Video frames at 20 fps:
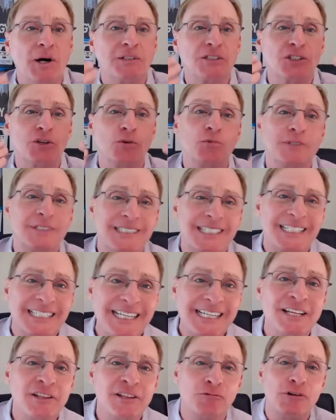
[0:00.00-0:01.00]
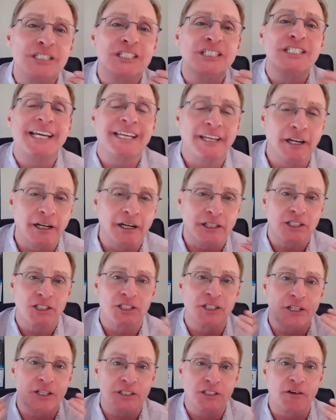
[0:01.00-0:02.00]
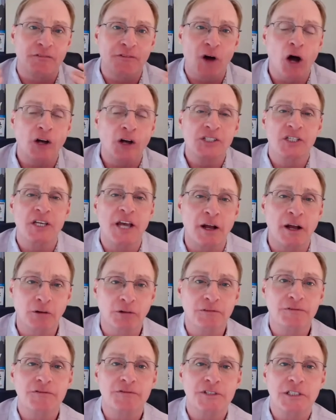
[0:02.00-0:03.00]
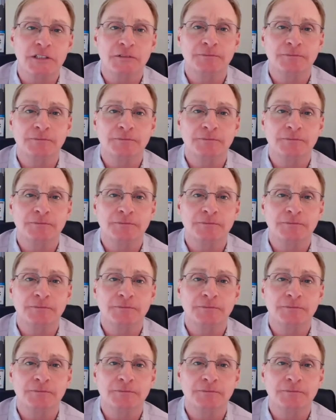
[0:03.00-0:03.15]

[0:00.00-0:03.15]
to see the ridiculousness of ourselves.